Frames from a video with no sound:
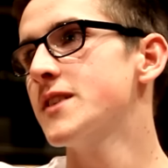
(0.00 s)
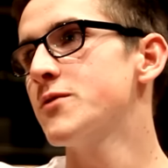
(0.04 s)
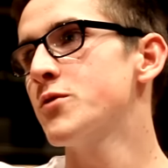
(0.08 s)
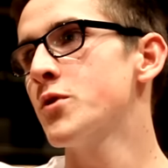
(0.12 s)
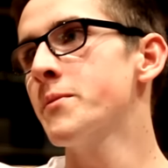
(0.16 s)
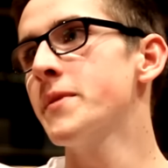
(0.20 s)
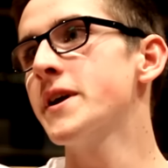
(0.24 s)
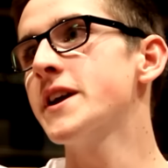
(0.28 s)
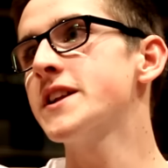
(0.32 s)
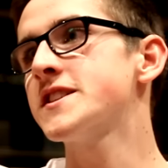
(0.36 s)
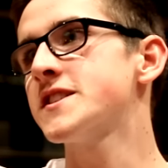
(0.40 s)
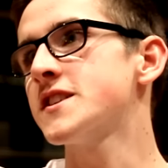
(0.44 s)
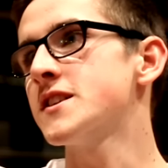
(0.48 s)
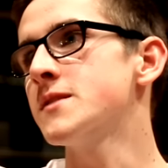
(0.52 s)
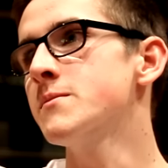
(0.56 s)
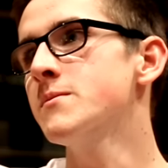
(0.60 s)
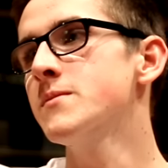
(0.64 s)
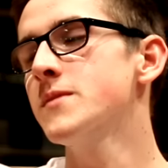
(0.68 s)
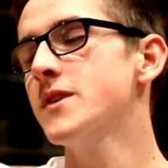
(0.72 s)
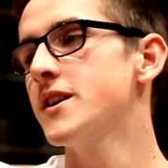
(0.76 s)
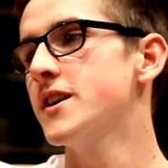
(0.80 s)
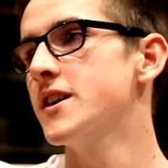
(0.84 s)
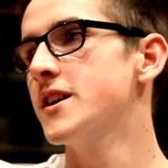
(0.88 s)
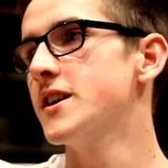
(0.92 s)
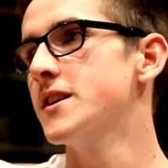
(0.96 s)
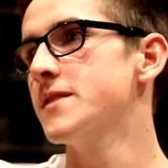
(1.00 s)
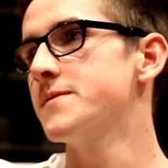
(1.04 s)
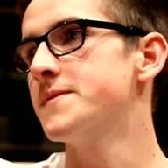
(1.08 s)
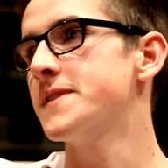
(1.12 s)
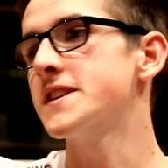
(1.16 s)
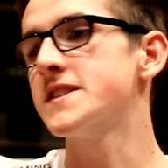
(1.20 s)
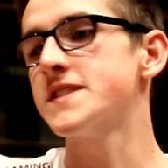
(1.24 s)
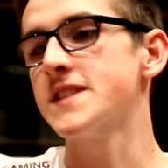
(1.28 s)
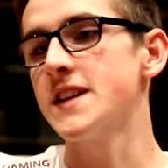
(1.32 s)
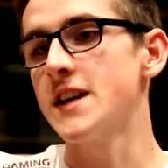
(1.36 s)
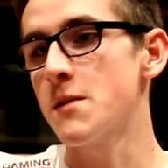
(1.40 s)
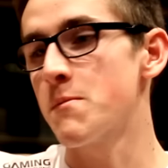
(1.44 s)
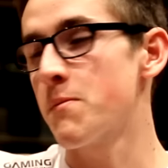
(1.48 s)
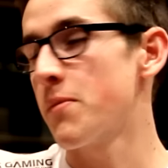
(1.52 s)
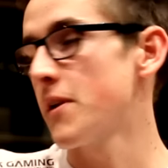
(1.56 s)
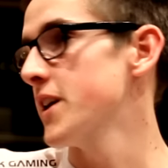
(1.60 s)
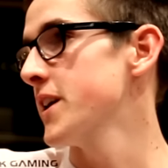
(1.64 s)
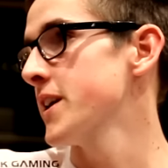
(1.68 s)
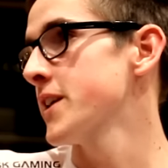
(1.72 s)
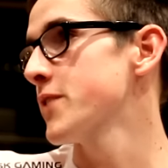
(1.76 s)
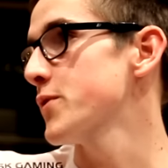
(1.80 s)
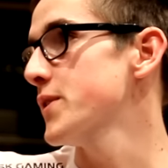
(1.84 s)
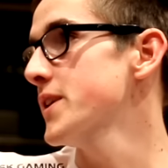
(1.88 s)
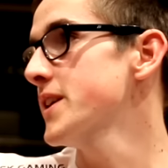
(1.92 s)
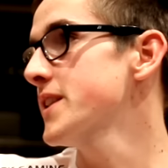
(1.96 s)
We made some. They started
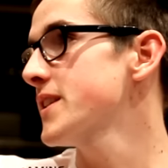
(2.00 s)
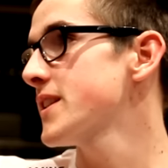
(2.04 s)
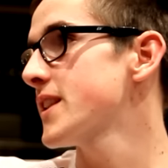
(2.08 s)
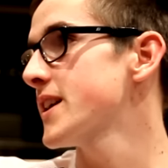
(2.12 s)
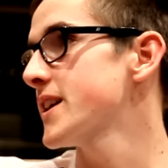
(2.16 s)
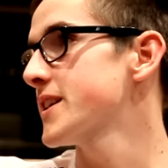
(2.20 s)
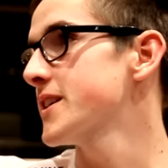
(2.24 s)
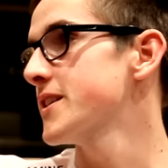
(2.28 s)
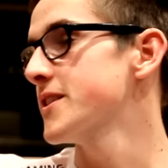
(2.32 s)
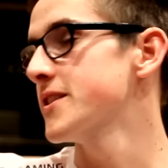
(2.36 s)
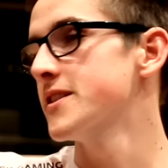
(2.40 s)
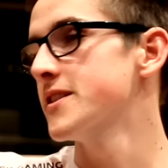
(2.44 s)
playing great. Like